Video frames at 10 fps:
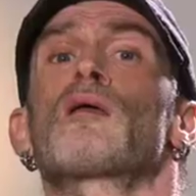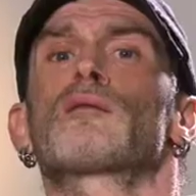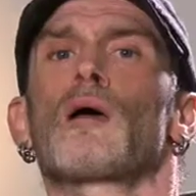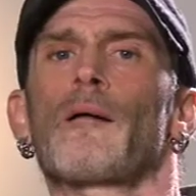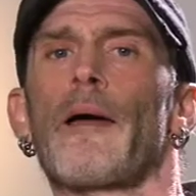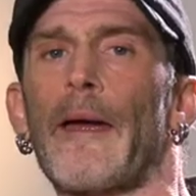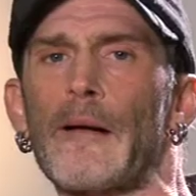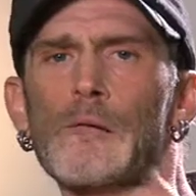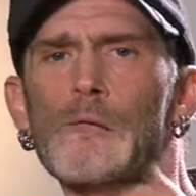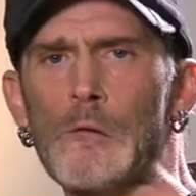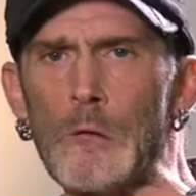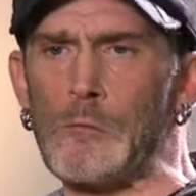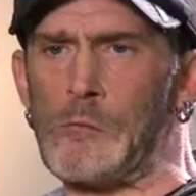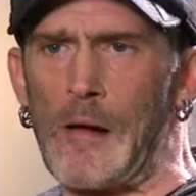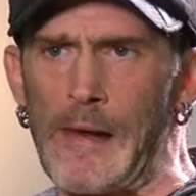So how
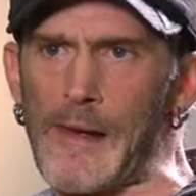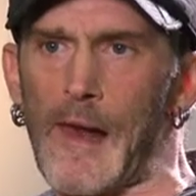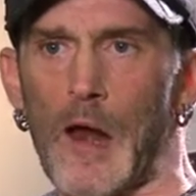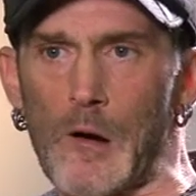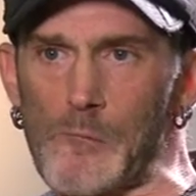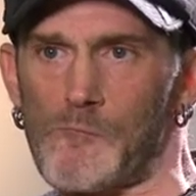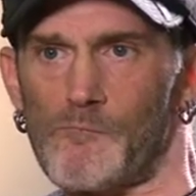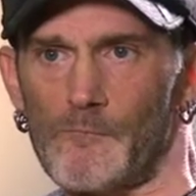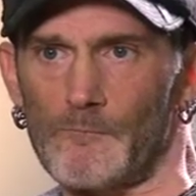could we help